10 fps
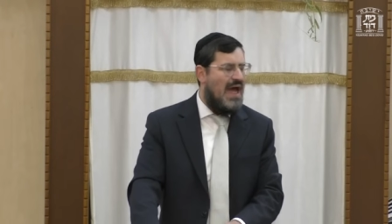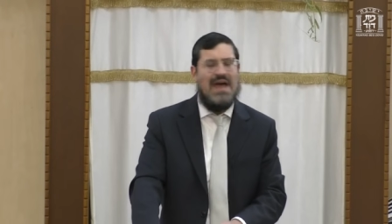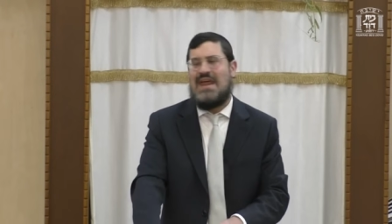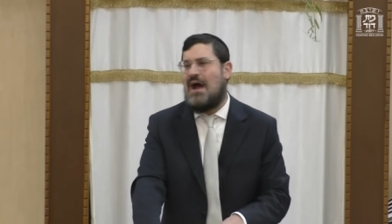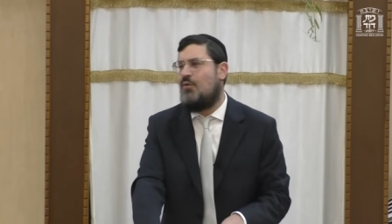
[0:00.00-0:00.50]

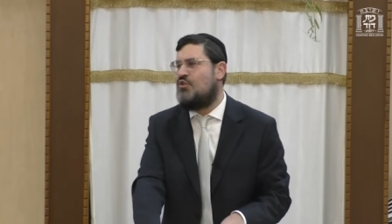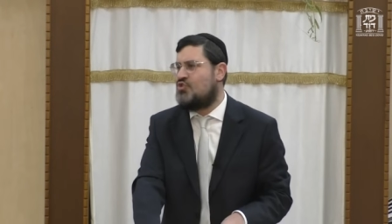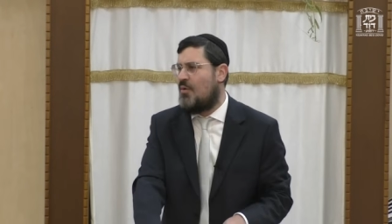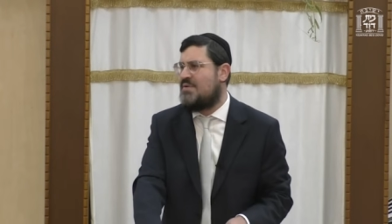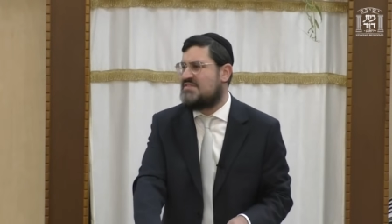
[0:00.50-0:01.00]
And our
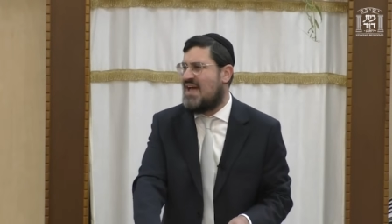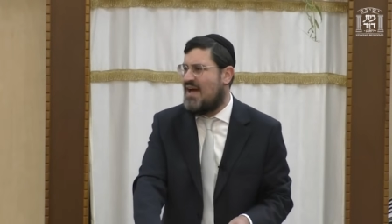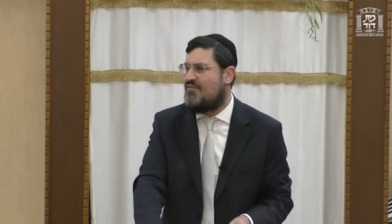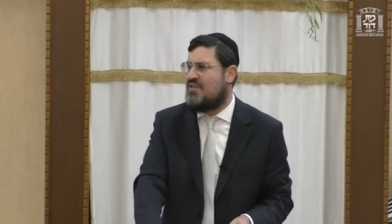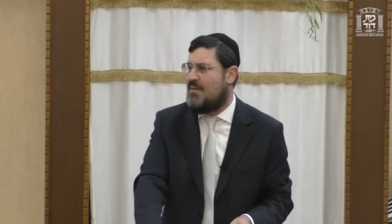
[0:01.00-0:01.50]
job is to
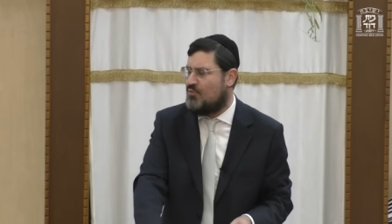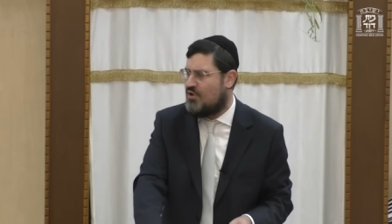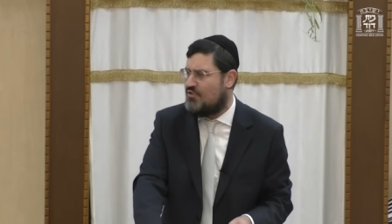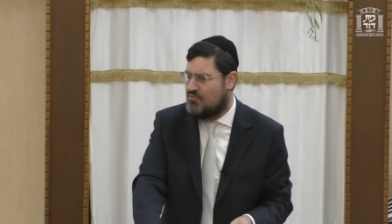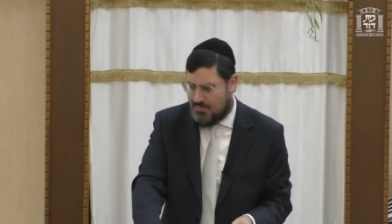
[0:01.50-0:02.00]
have the emun
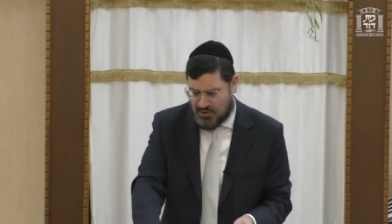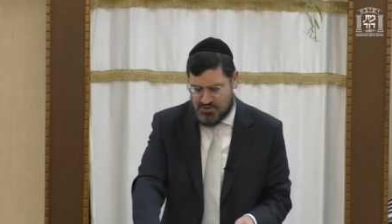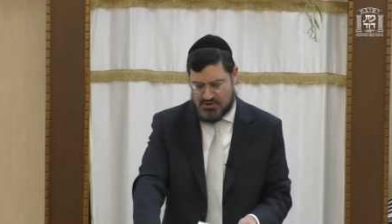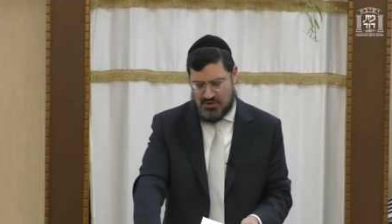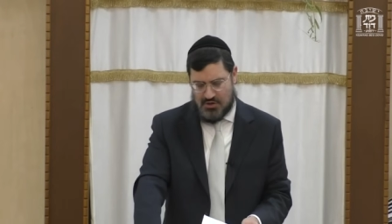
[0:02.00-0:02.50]
and the Rabbi
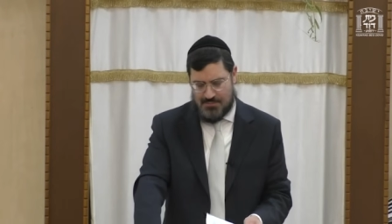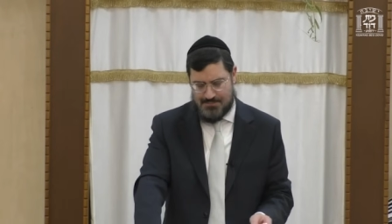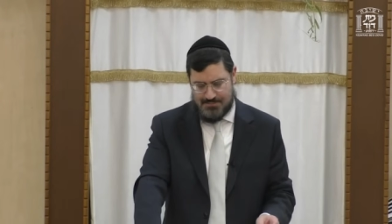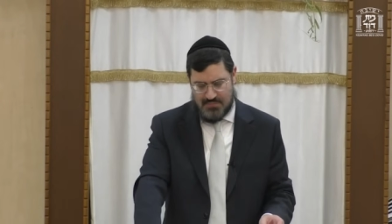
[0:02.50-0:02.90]
Shalom.